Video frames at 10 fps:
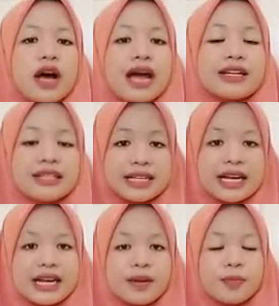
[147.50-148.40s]

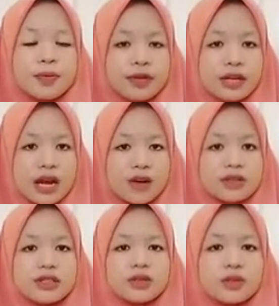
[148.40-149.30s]
understand and
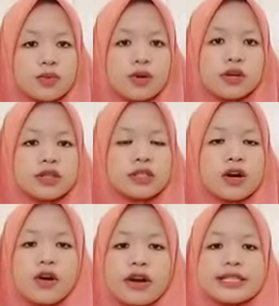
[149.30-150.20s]
pronounce words
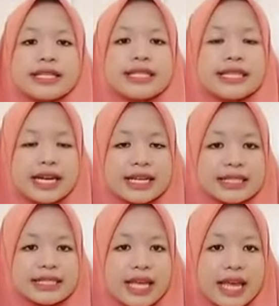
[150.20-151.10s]
or
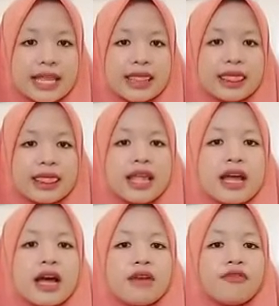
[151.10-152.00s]
sentence in
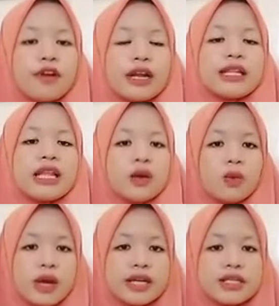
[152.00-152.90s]
foreign
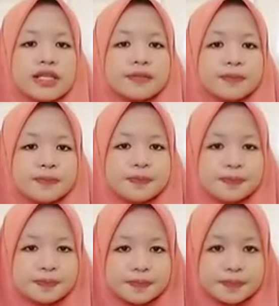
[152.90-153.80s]
language
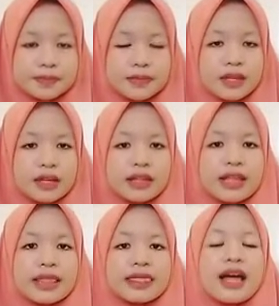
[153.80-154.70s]

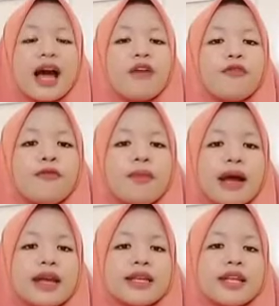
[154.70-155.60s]
that taught
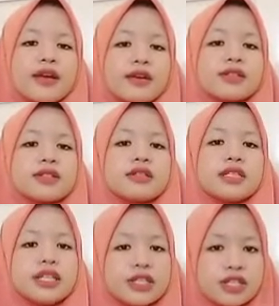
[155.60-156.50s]
by their
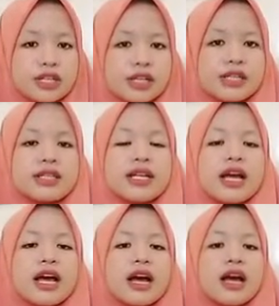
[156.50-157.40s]
teachers,
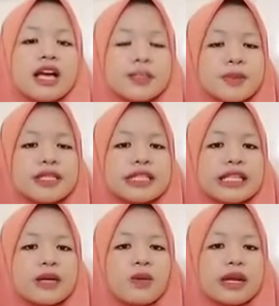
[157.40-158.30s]

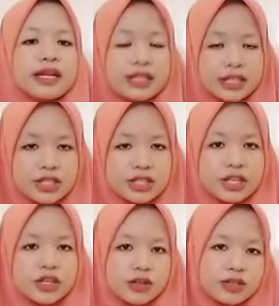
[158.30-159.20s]
especially when the teacher
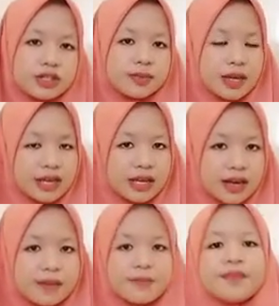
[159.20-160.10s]
used the media.